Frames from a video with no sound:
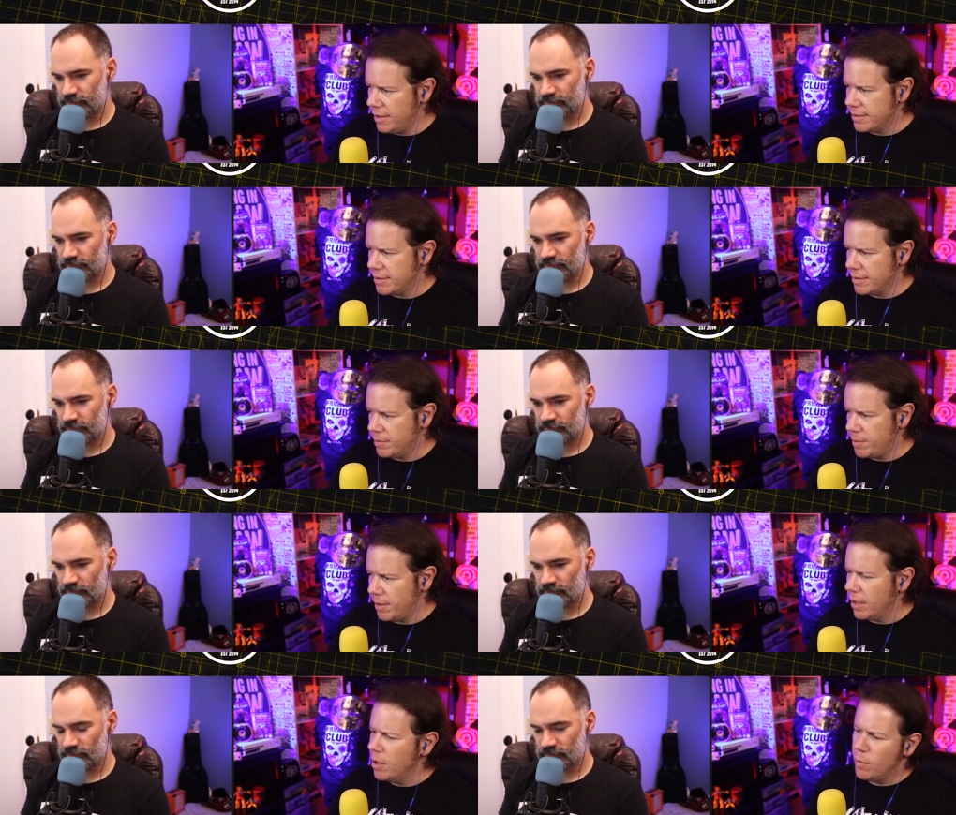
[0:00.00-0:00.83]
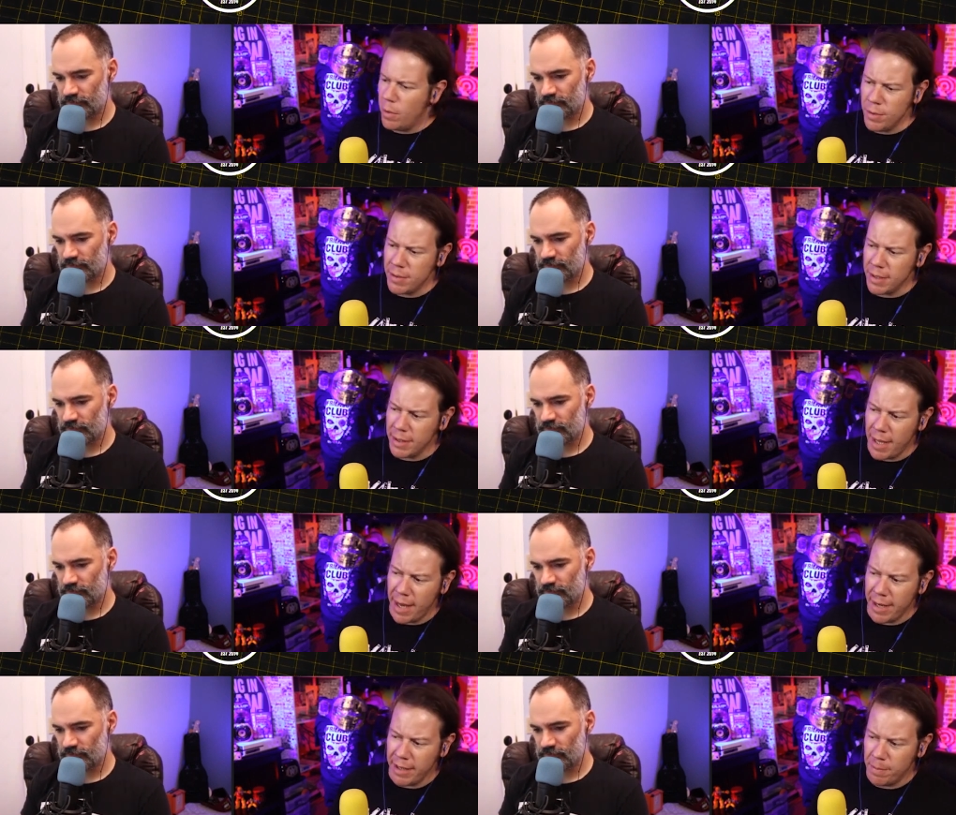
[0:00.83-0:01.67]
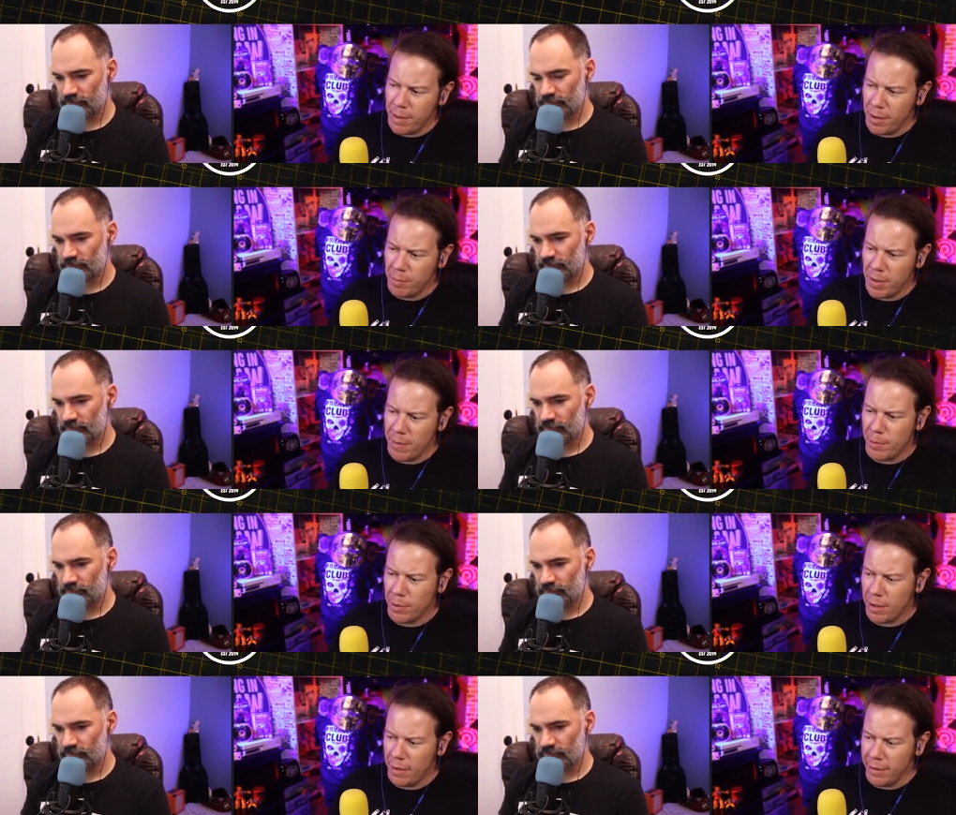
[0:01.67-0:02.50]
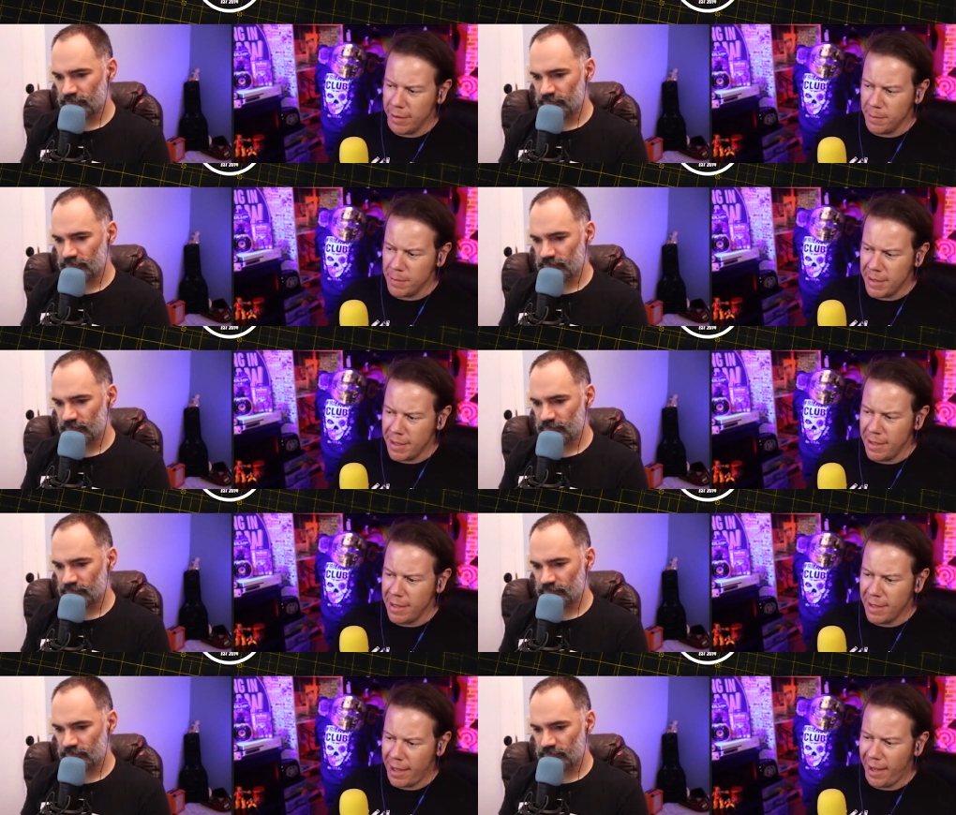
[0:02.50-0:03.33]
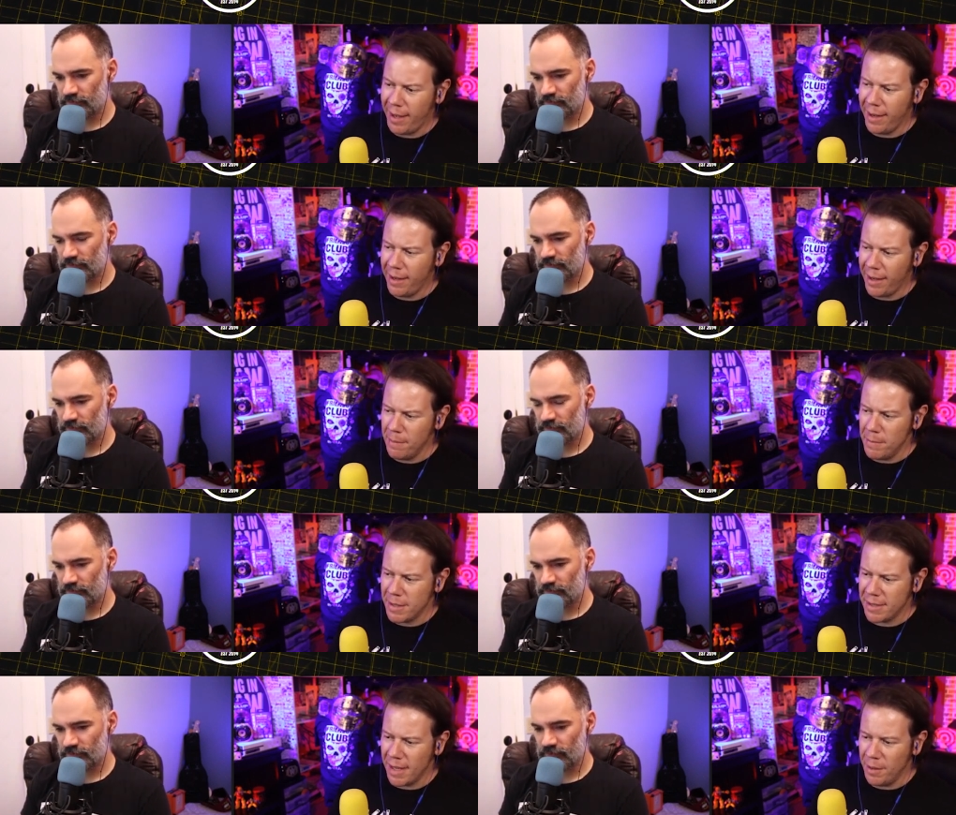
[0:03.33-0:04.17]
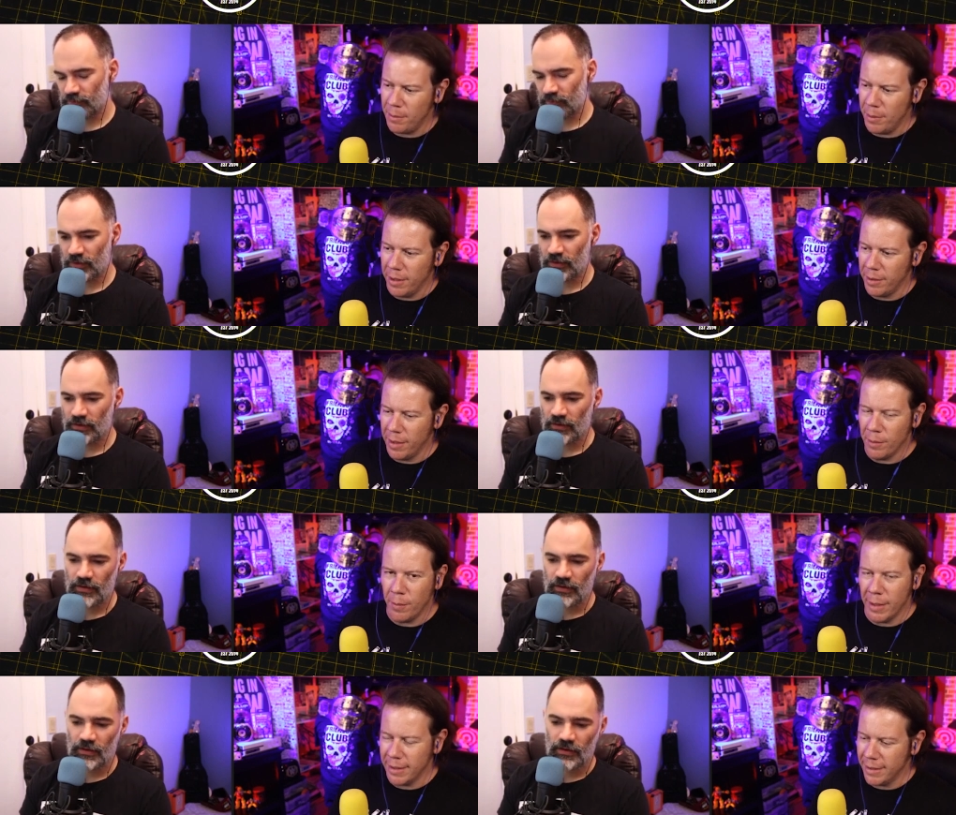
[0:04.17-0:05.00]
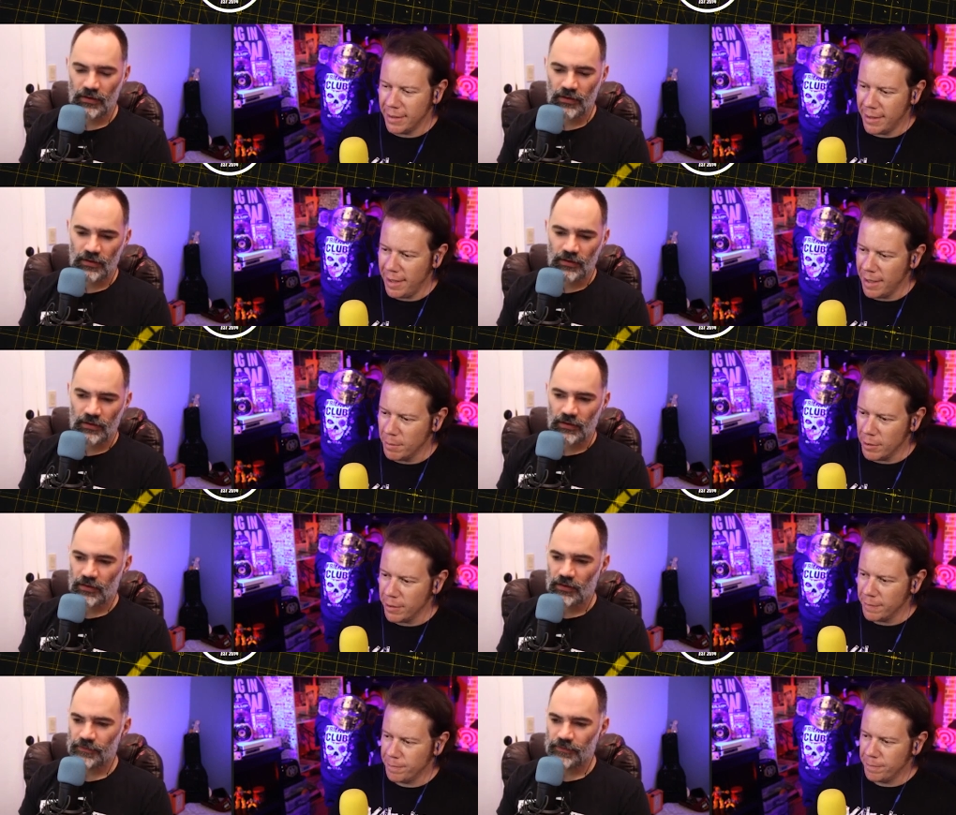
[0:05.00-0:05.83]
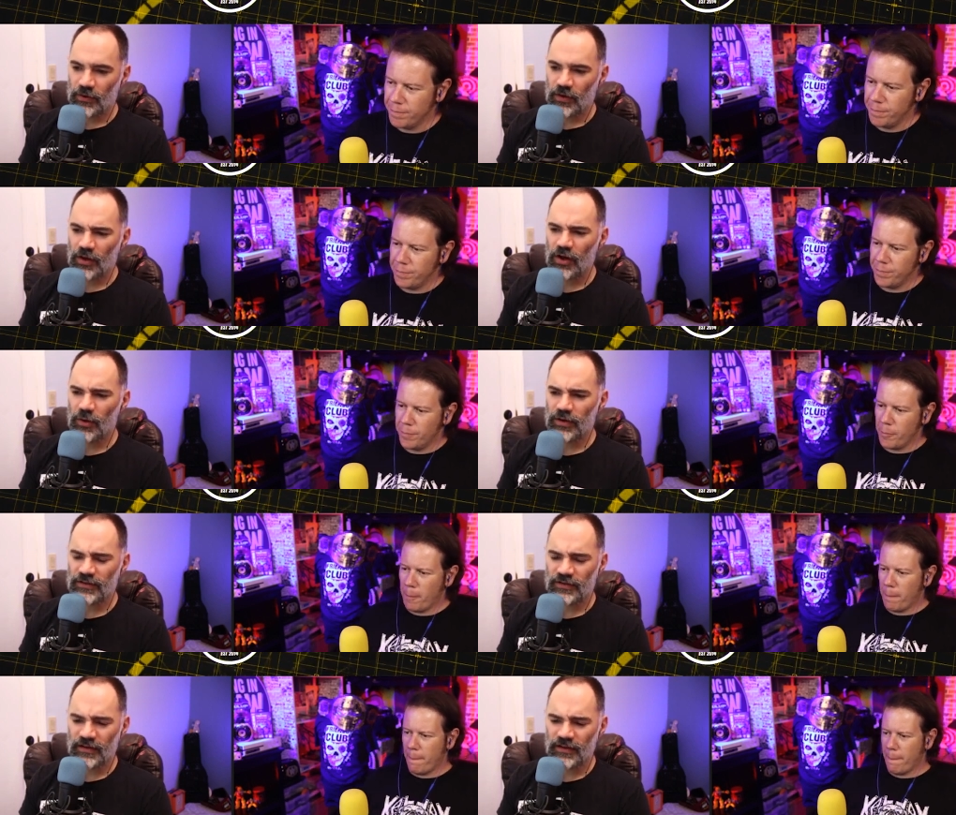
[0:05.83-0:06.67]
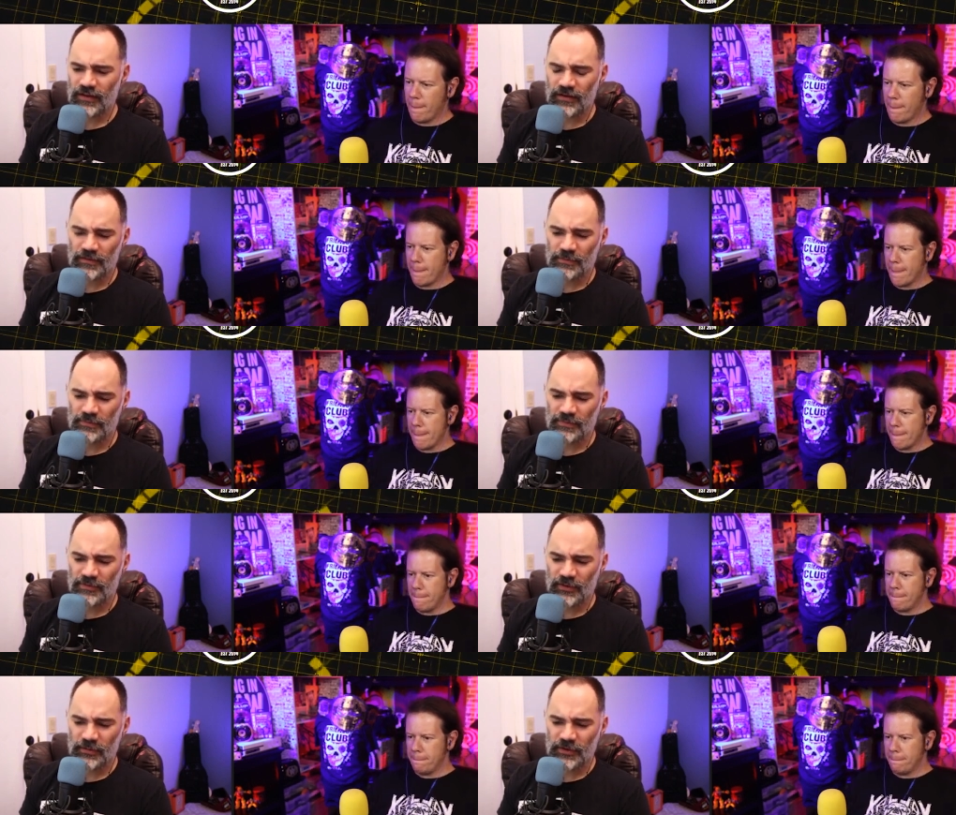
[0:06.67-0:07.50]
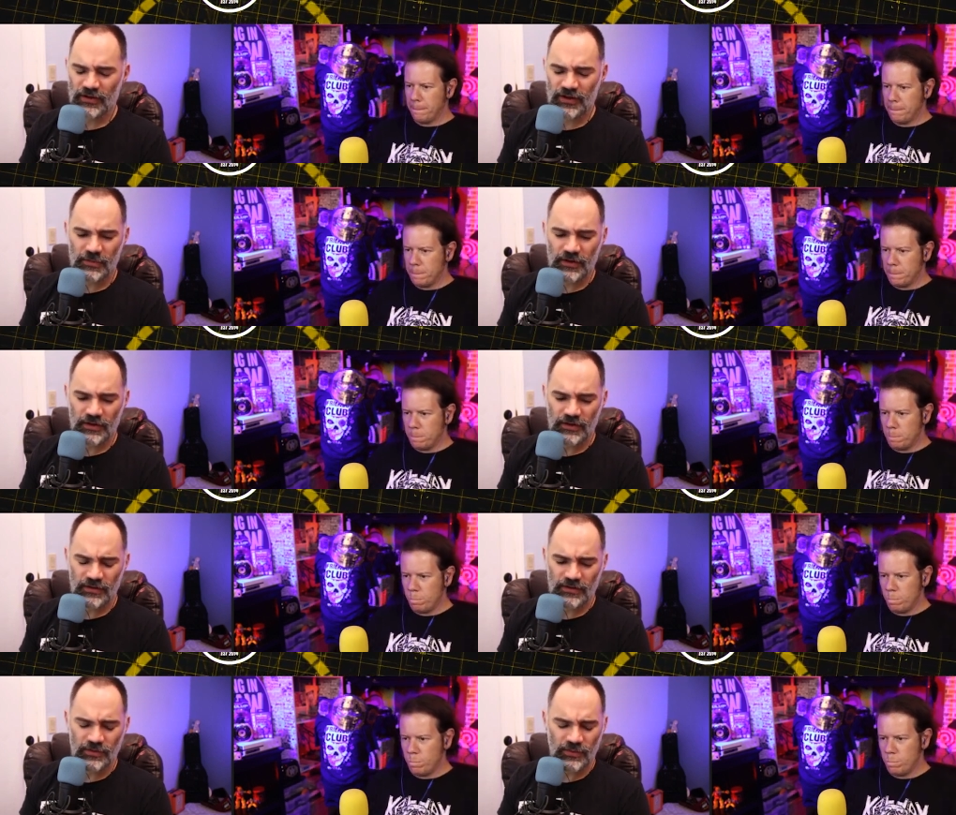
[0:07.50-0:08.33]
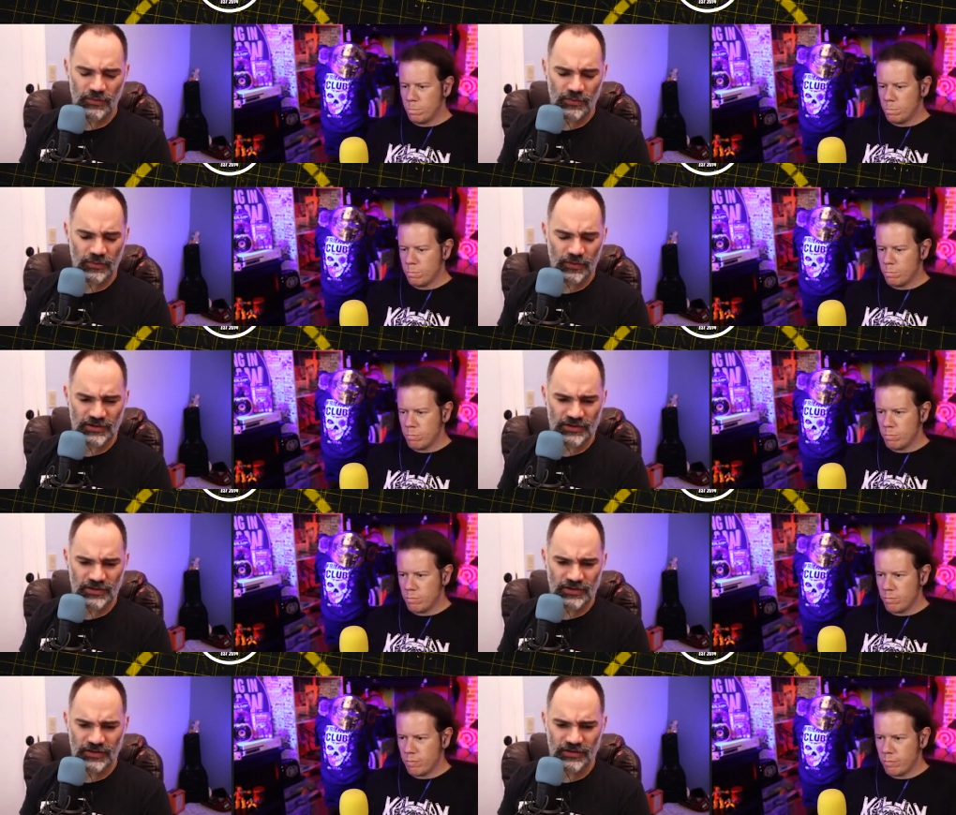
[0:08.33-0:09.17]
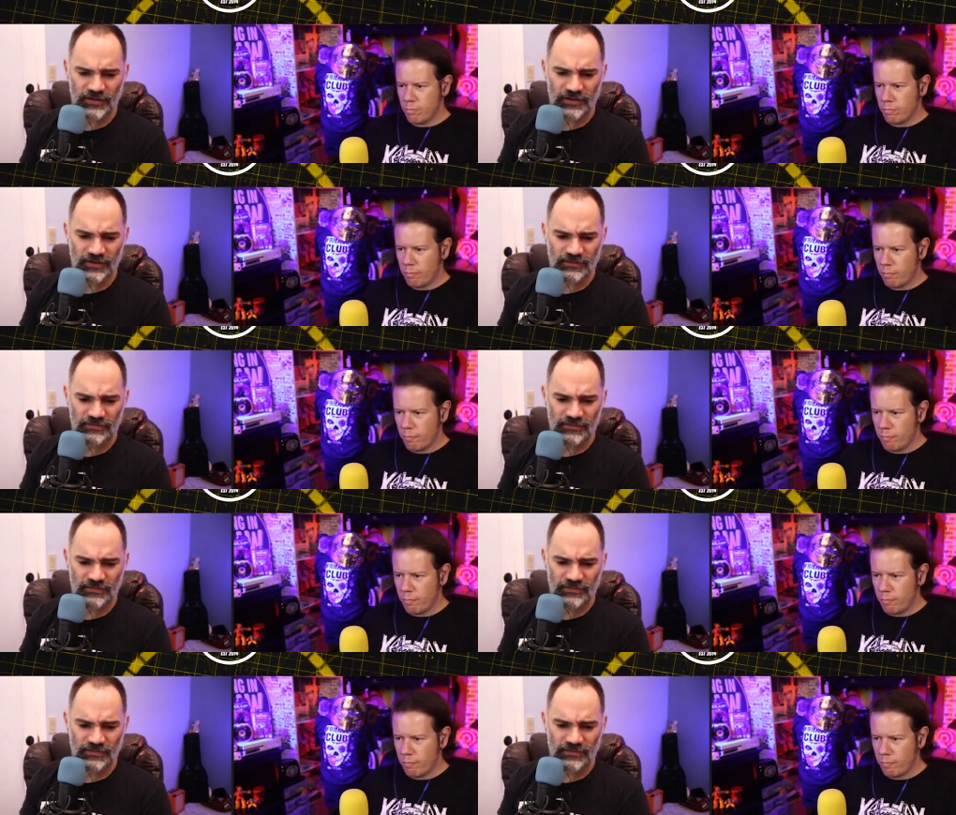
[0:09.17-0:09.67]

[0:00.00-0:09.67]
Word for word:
Speaker 1: gets to pick. What was the line about people calling him TK? I missed that one, and he winked at the camera.
Speaker 2: Oh, it's uh, pretty much anybody who wants to,